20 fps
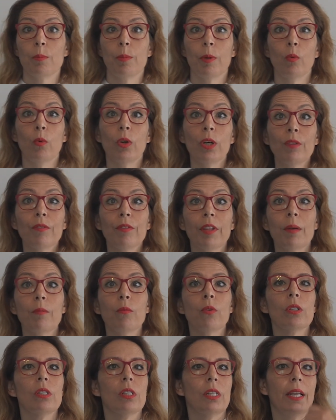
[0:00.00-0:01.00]
but one of them
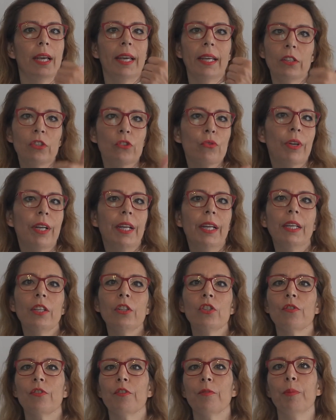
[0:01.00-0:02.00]
was the age
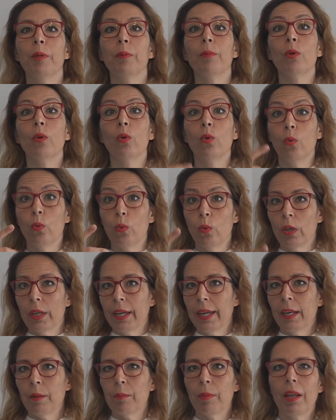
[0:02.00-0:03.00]
range for people who
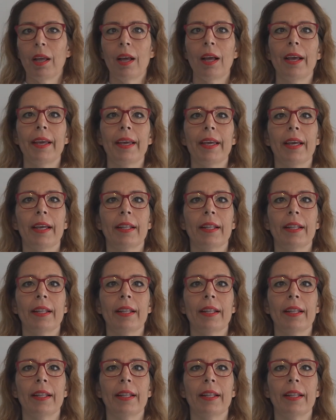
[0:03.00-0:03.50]
can apply,